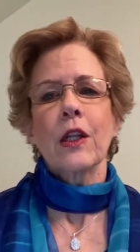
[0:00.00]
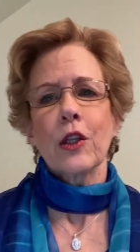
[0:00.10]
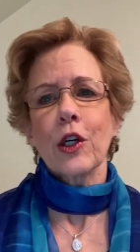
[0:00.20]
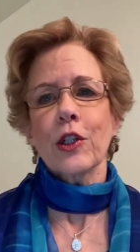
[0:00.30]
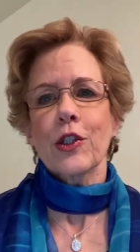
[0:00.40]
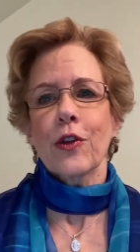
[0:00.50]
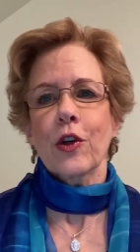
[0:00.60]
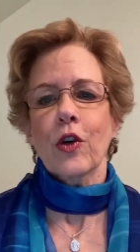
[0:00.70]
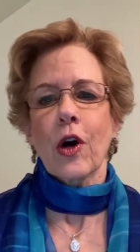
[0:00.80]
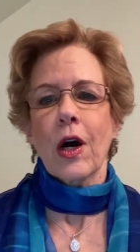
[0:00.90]
Look to the
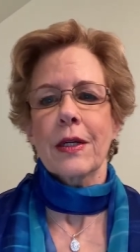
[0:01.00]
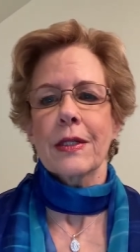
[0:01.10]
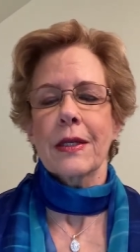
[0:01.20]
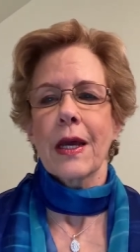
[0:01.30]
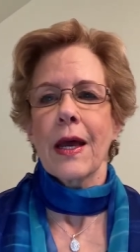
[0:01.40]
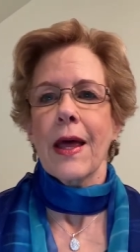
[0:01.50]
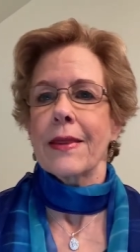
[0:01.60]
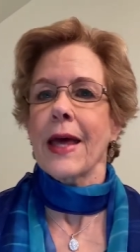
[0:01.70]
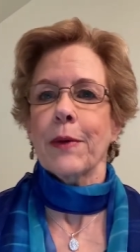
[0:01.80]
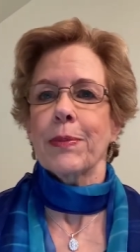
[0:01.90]
cross, that